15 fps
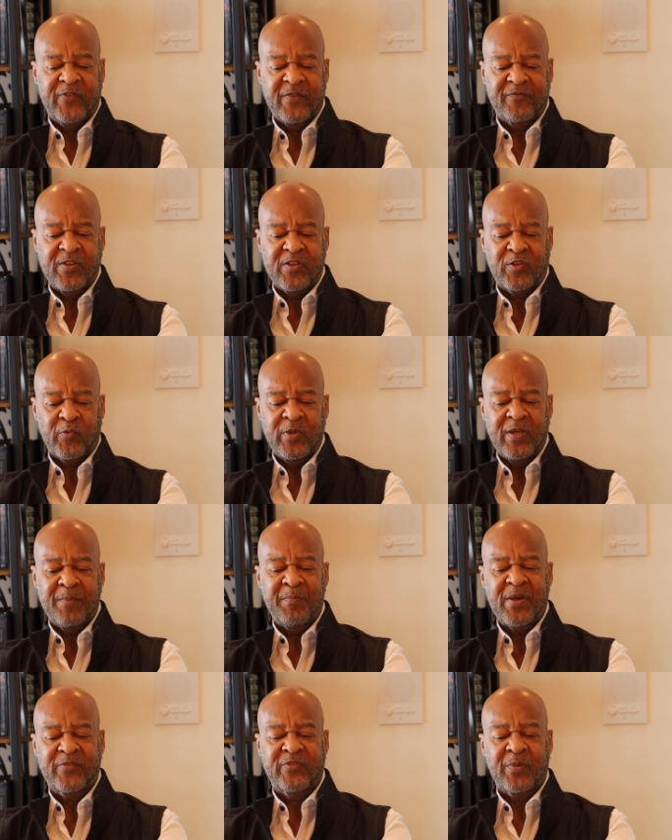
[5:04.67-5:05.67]
53,
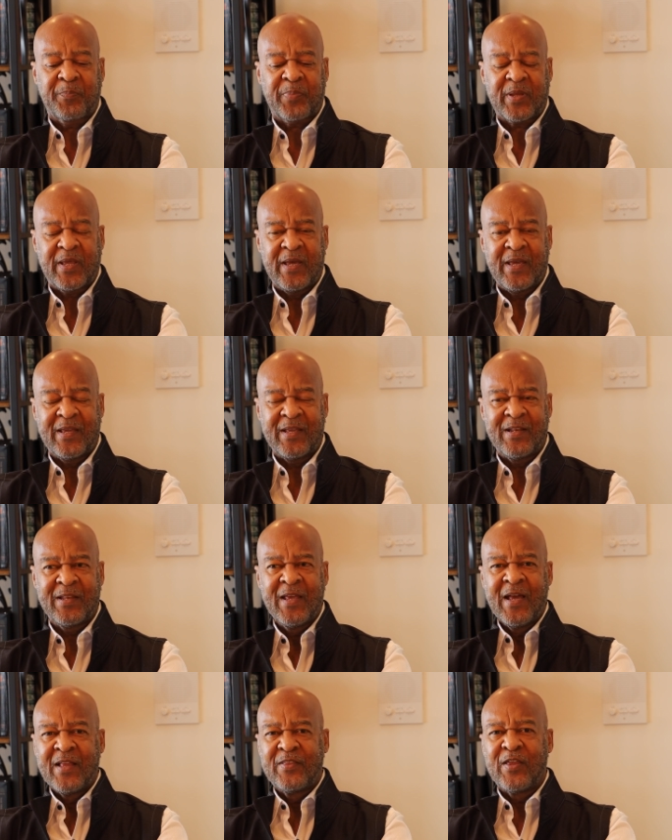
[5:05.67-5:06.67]
it makes it
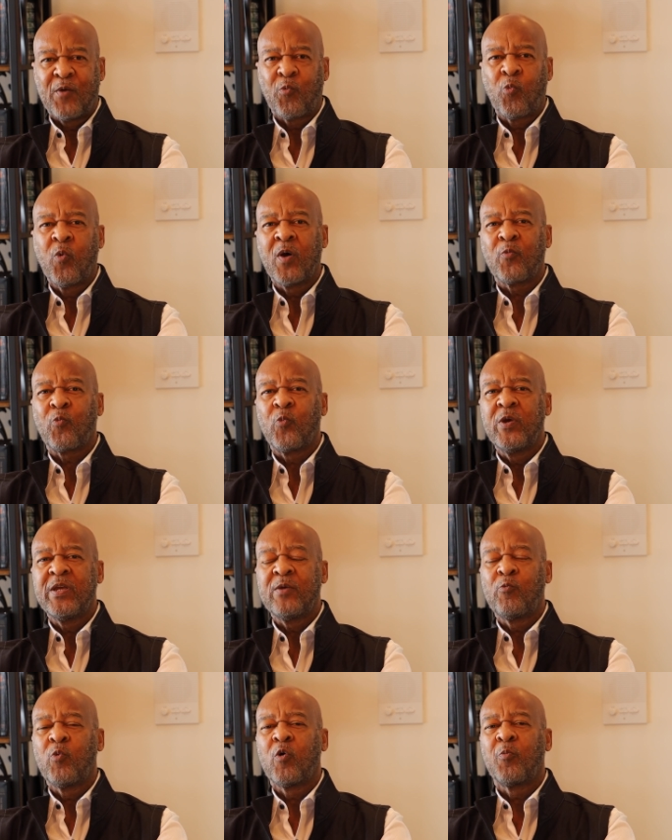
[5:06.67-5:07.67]
plain that what
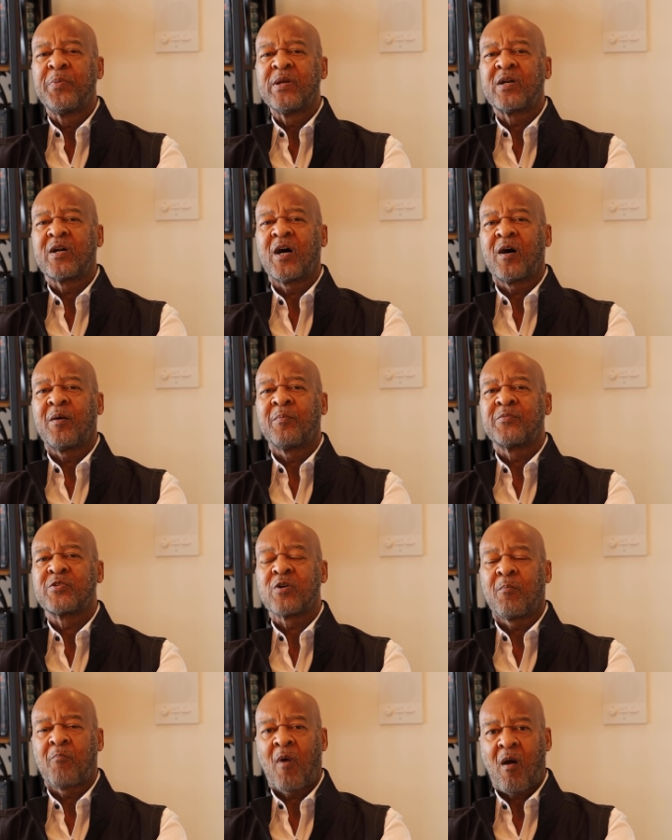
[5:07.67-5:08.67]
we will become
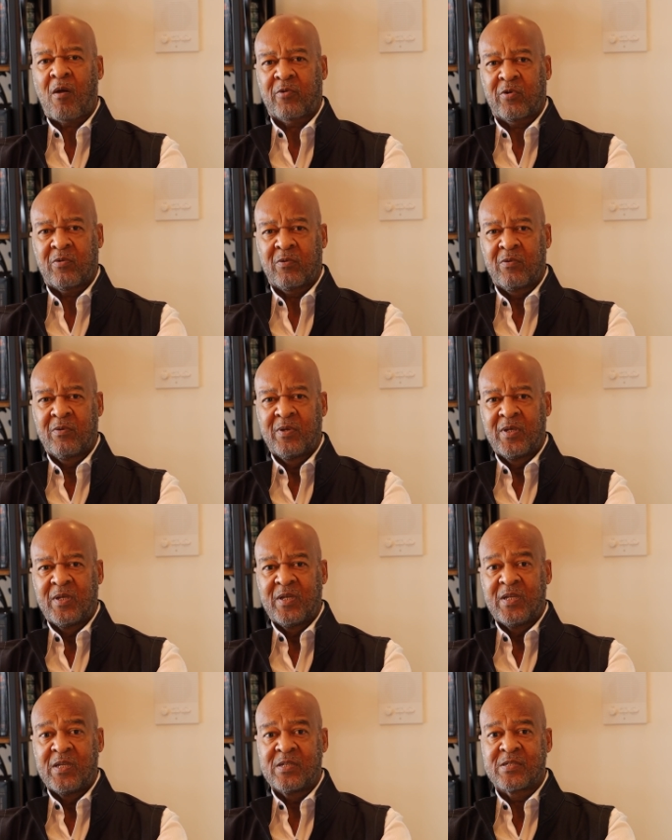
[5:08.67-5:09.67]
tomorrow
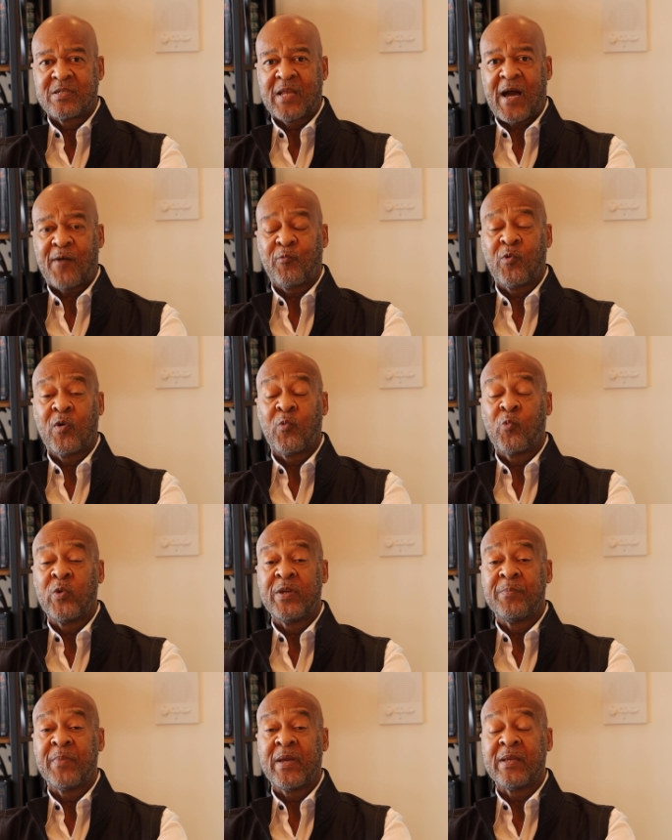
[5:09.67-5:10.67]
is not what
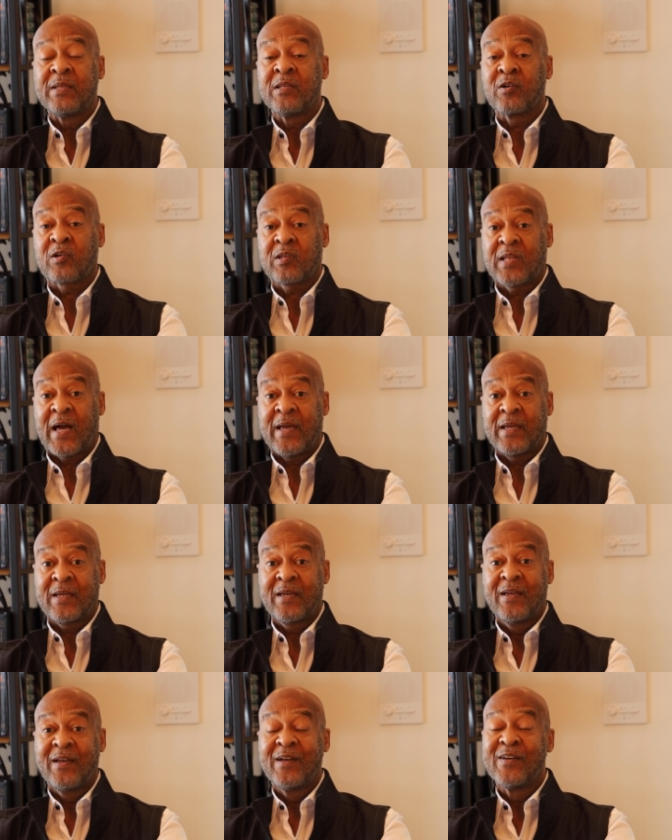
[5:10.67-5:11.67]
we may look
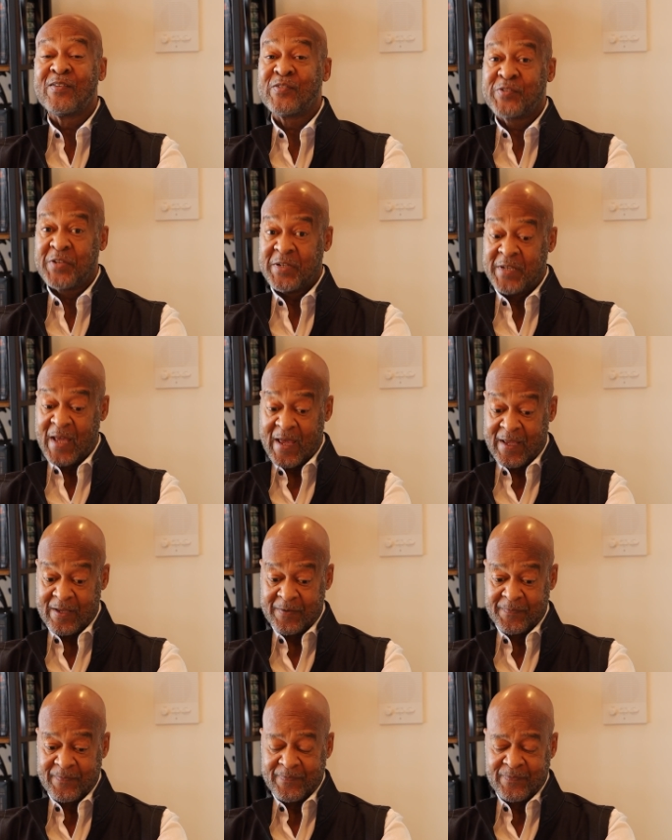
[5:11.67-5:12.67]
like today.
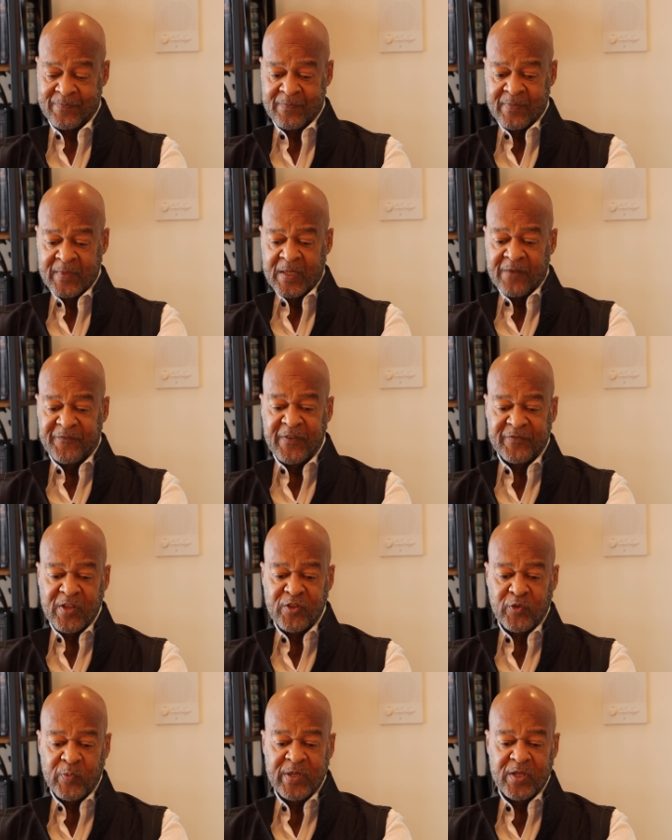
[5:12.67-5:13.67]

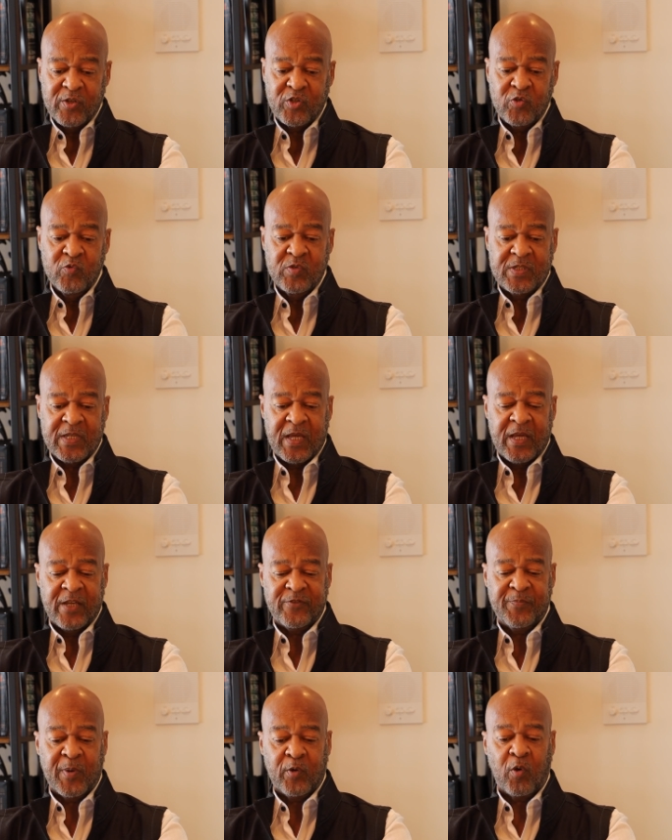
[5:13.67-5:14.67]
53 and 2
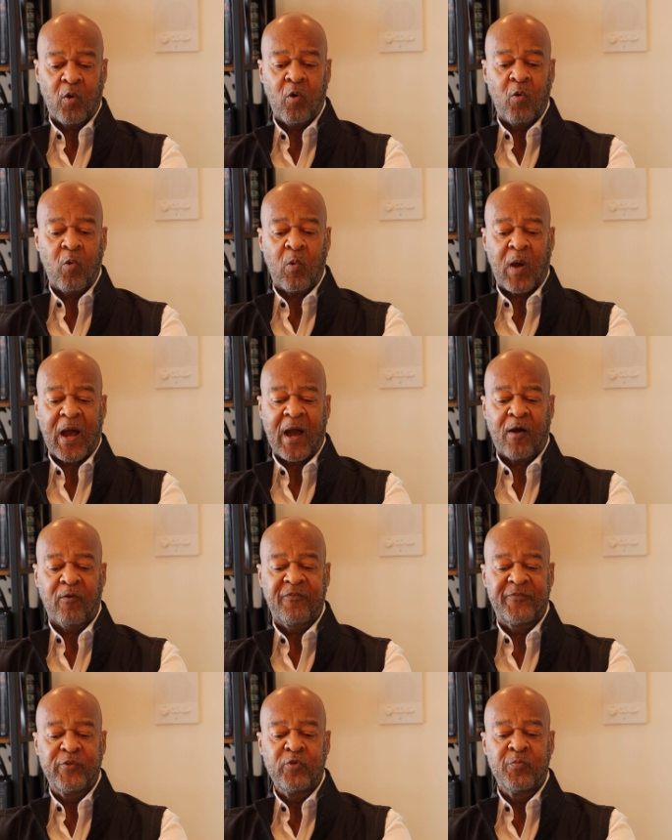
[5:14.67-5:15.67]
says, But oh,
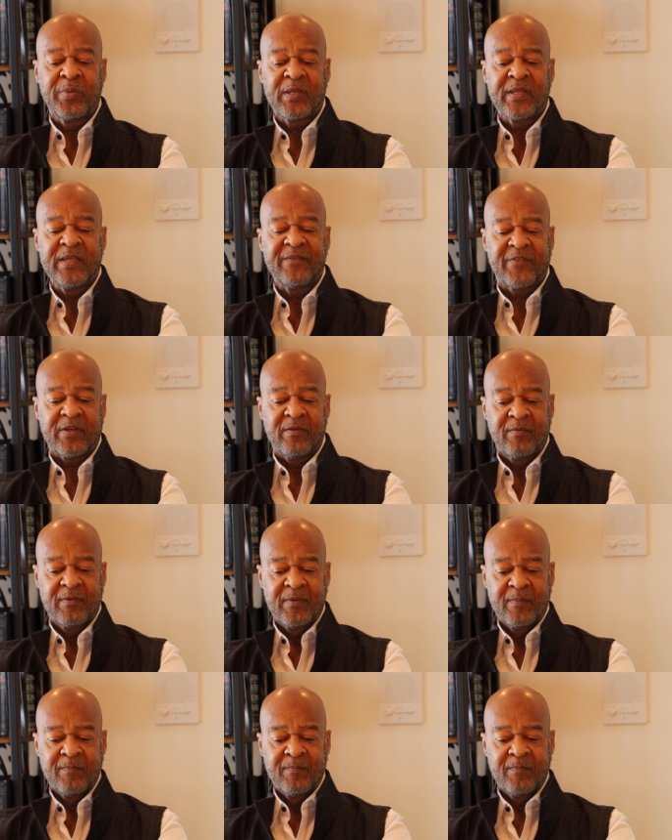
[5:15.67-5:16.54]
how few believe it.